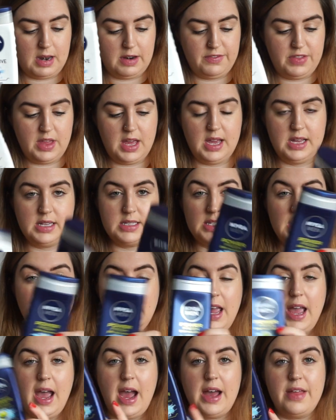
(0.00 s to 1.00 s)
of this.
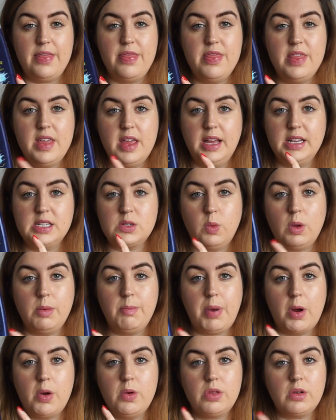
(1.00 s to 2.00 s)
And this, we
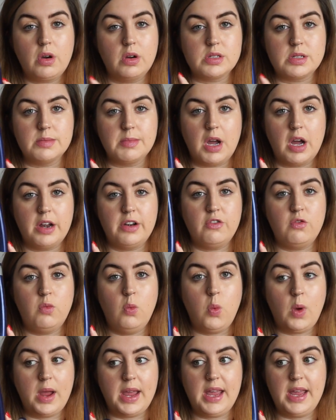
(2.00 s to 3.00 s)
both got some kind of
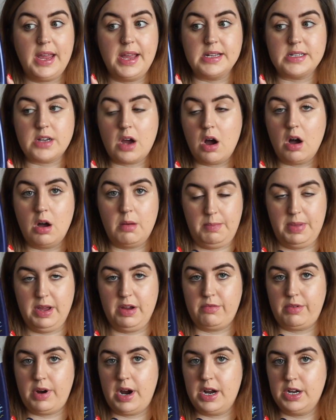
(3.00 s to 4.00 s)
weird armpit
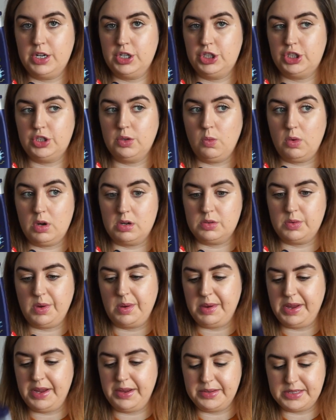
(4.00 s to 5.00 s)
rash whilst we were
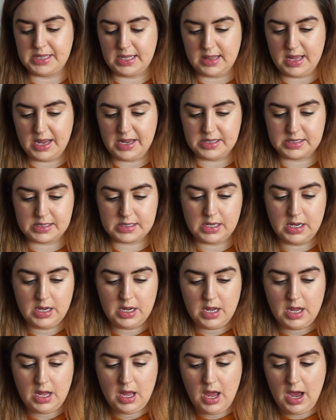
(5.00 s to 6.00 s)
using this.
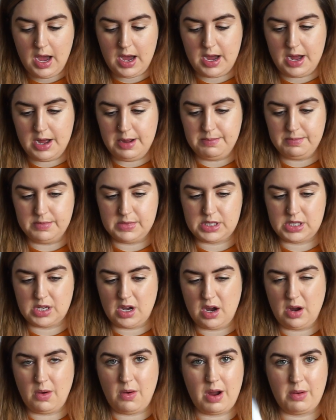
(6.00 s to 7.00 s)

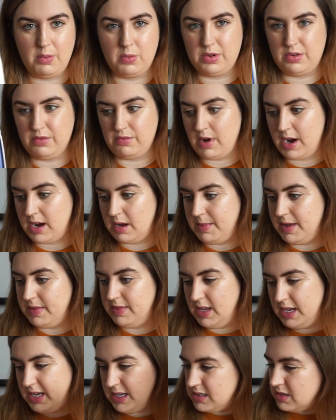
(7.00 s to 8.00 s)
So I wouldn't recommend
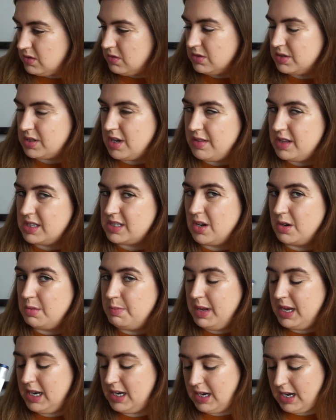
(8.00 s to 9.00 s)
these. Also, they're so
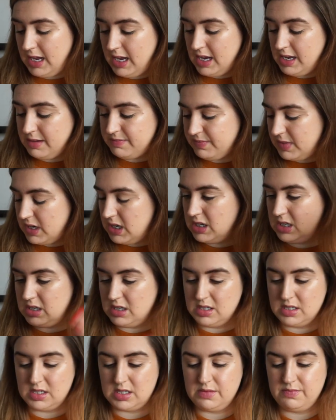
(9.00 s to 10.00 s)
piddly
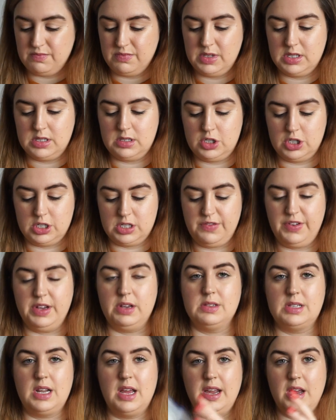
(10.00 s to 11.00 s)
and just
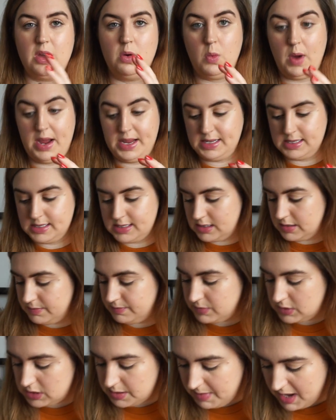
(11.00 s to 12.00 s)
feels like a
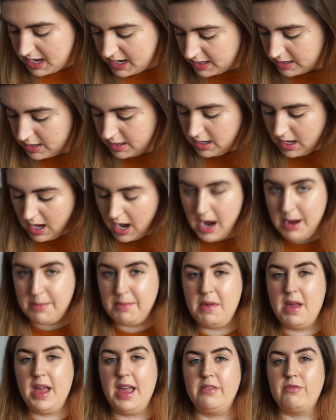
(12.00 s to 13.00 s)
waste to me. I'm
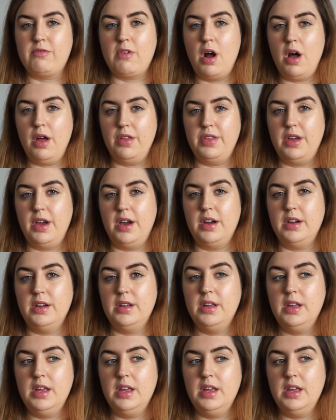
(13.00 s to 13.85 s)
rather